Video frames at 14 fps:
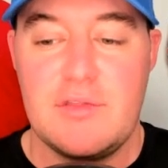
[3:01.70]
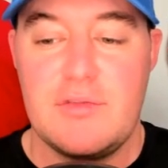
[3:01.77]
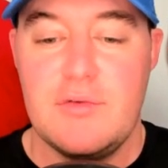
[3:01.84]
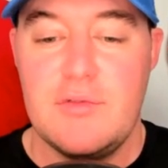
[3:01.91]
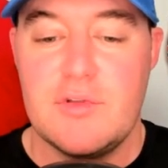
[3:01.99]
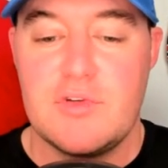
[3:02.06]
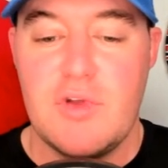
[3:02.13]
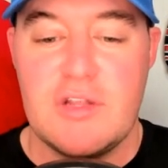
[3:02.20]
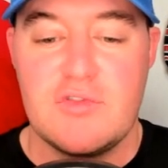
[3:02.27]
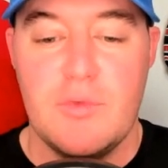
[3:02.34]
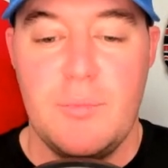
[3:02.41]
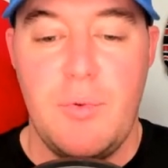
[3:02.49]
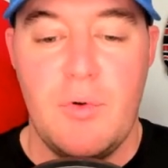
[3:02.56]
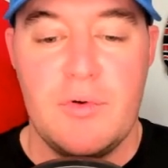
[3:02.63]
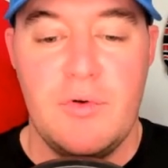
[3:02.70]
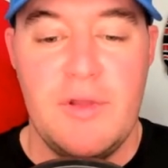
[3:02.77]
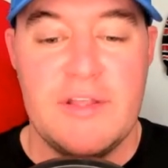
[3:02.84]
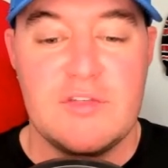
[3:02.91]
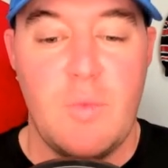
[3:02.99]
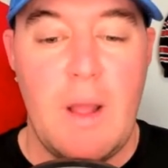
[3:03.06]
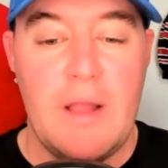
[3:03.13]
through the transfer portal,
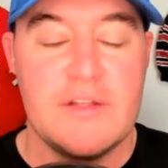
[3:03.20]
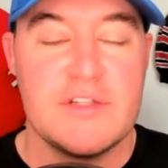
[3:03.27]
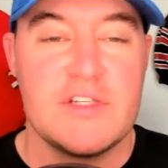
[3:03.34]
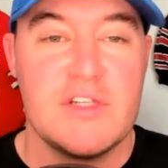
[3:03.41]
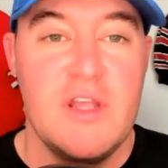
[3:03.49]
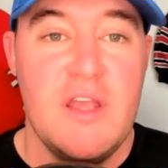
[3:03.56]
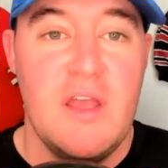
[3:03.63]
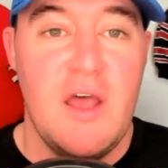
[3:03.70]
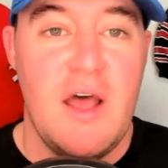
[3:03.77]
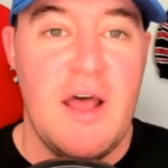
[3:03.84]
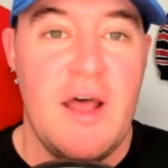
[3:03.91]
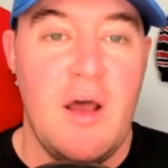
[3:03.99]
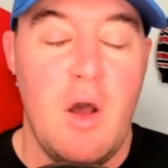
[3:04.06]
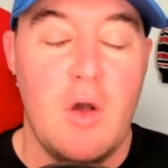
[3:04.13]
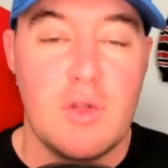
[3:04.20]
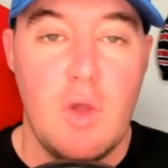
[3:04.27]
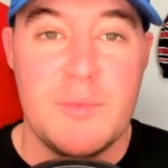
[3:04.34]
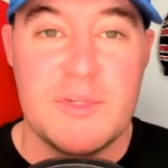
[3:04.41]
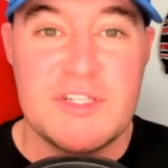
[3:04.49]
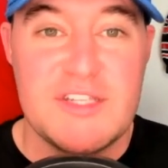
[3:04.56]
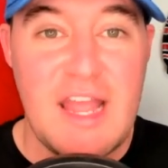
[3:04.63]
as well as uh,
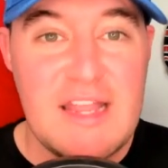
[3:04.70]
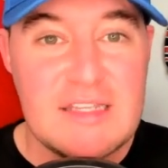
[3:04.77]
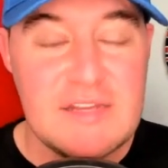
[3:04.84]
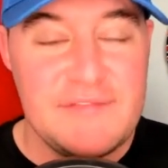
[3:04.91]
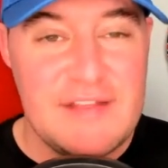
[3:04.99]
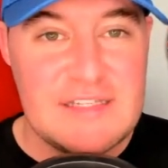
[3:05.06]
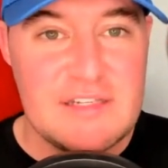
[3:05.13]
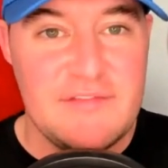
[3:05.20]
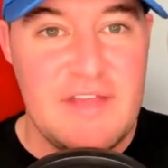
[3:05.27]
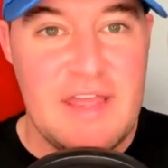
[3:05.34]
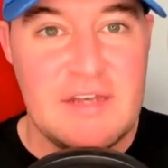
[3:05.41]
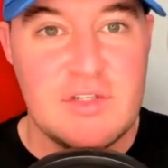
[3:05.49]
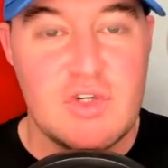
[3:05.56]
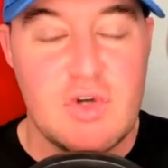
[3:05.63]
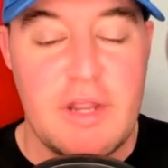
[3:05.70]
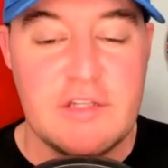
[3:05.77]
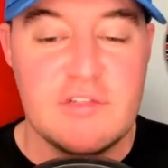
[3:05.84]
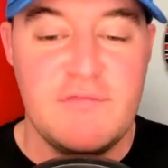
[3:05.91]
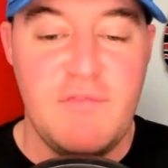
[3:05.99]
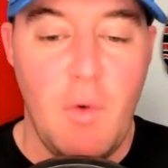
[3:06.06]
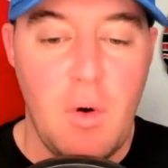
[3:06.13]
Oklahoma State defensive end Trace
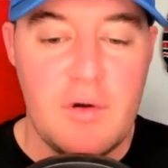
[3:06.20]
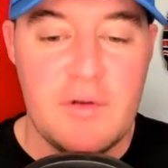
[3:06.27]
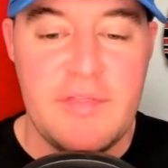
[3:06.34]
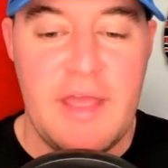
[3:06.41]
Ford.